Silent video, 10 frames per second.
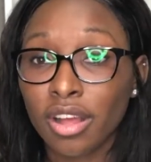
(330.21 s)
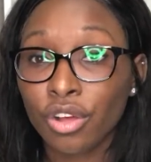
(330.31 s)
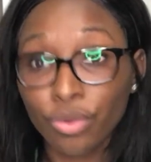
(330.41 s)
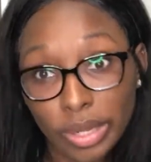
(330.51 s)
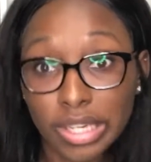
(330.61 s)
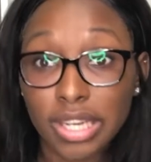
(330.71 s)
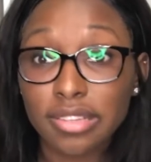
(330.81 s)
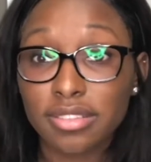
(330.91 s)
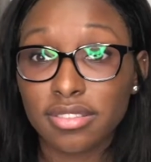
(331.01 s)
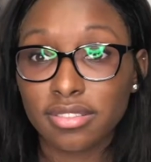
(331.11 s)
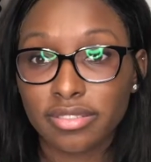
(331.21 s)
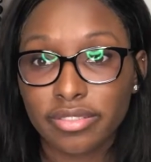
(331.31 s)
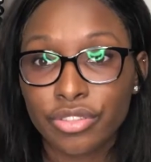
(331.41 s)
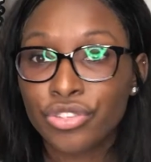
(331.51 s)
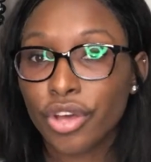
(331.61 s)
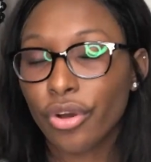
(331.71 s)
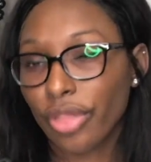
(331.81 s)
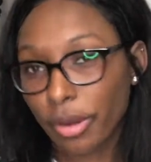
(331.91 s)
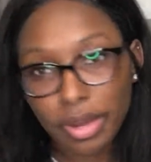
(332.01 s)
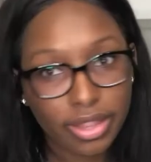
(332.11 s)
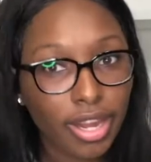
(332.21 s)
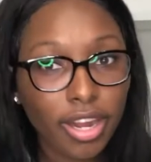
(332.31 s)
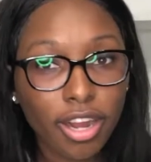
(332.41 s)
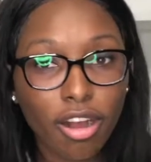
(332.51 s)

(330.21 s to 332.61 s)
Queen does. So that right there,